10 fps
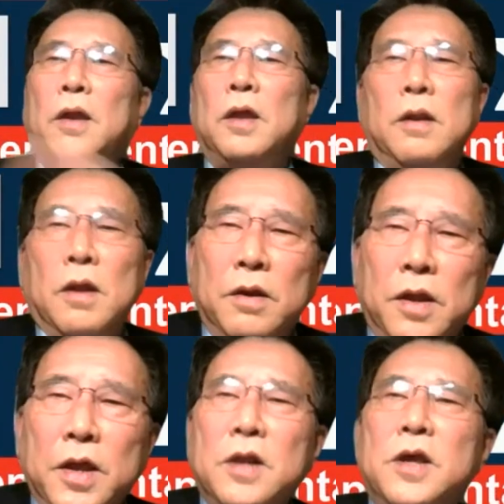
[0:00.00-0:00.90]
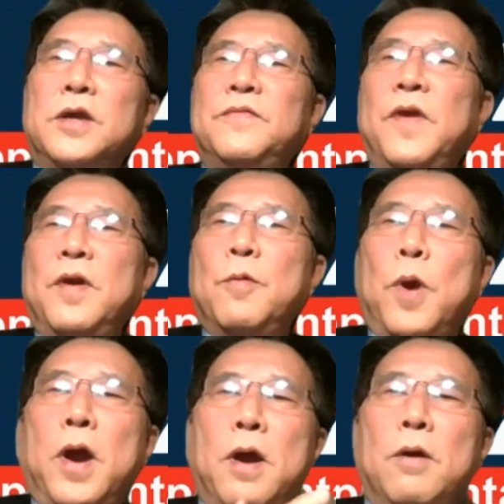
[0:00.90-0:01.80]
I didn't learn English very
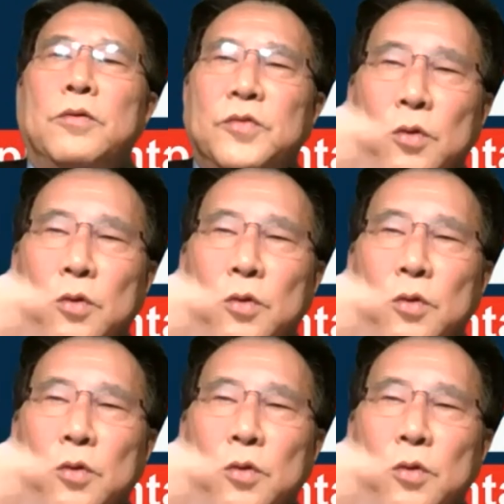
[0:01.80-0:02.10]
well,